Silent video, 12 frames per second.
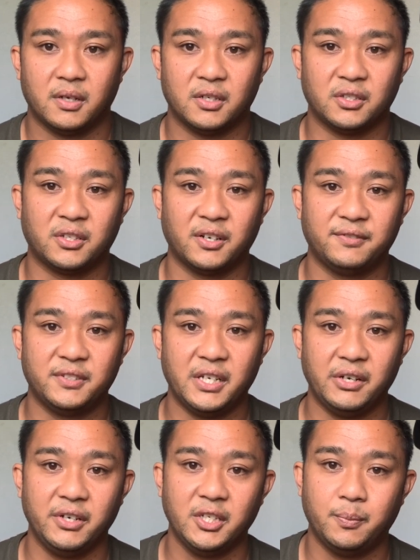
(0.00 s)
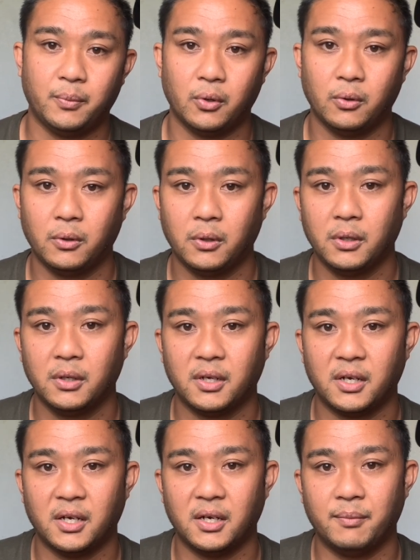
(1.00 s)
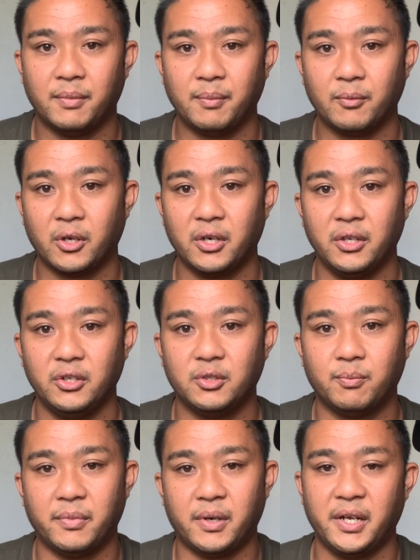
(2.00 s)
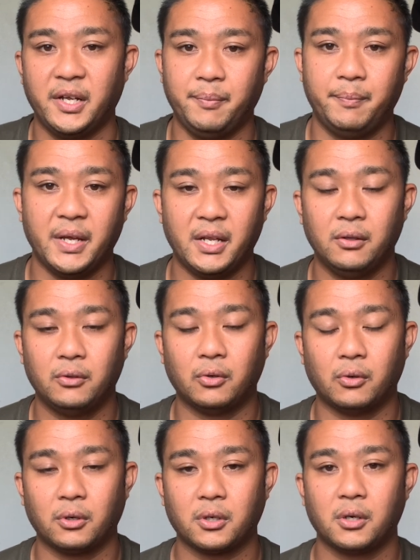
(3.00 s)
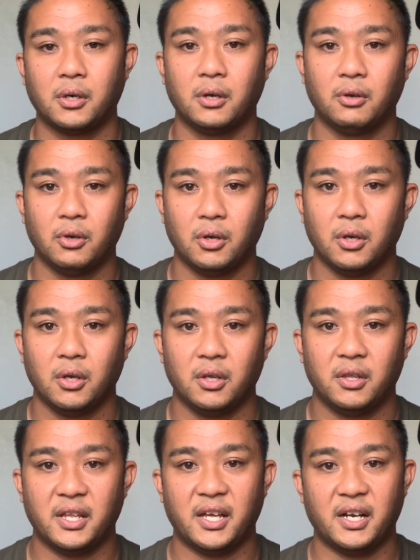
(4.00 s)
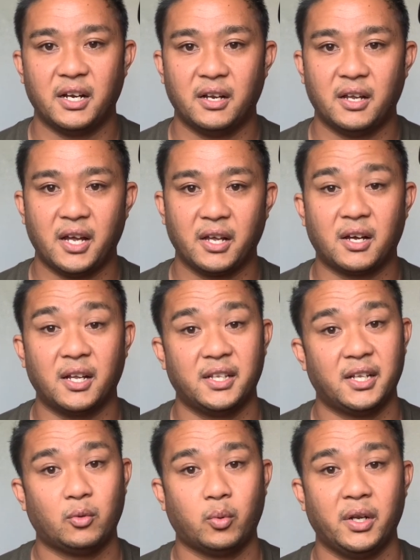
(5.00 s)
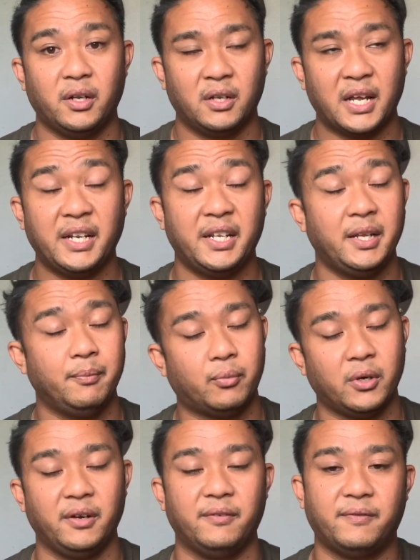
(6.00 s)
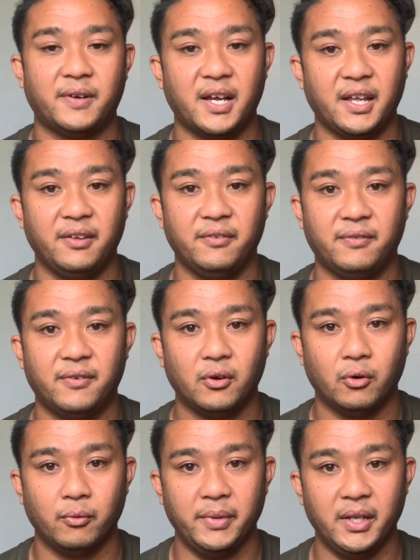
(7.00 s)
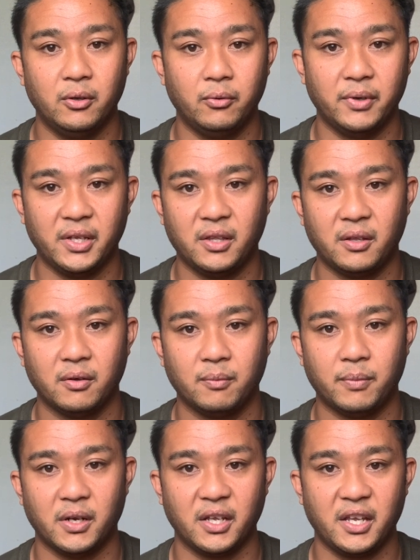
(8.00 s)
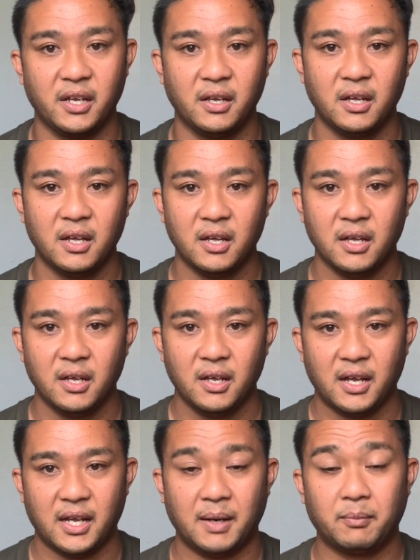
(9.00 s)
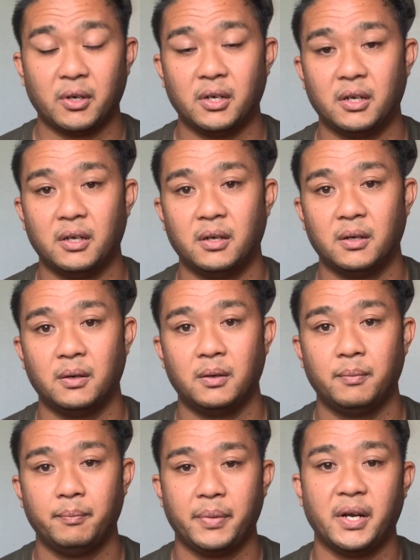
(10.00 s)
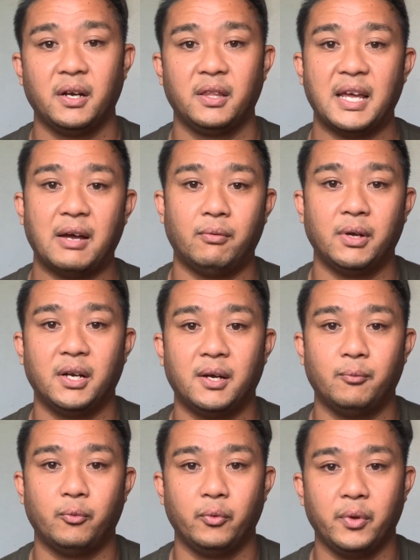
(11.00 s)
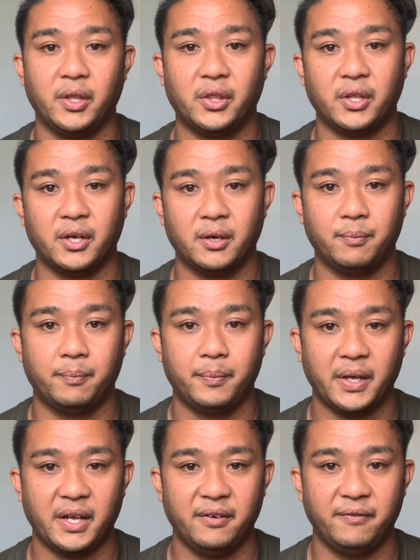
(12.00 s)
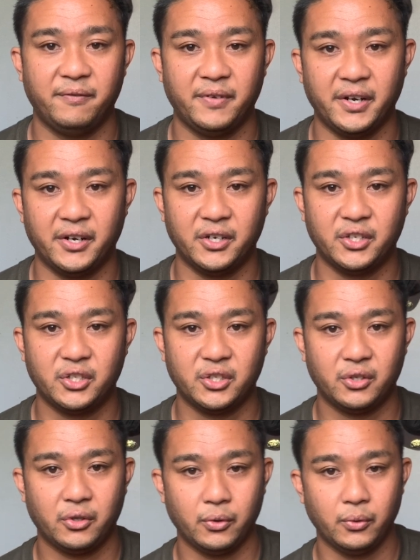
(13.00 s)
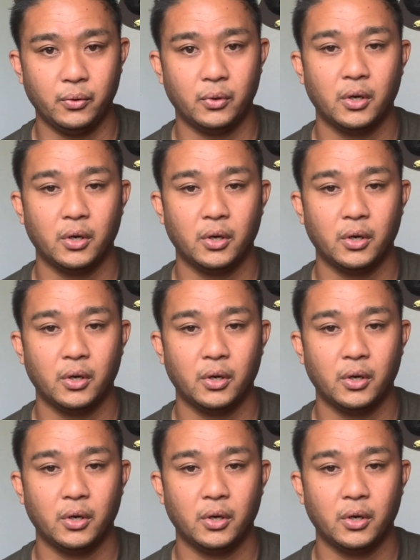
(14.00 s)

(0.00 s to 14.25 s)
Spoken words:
Surf Series pole. I'm gonna use my Penn Torque that I caught that 19.5 Omilu with plugging, and I'm gonna pair that one up with Penn Fierce 2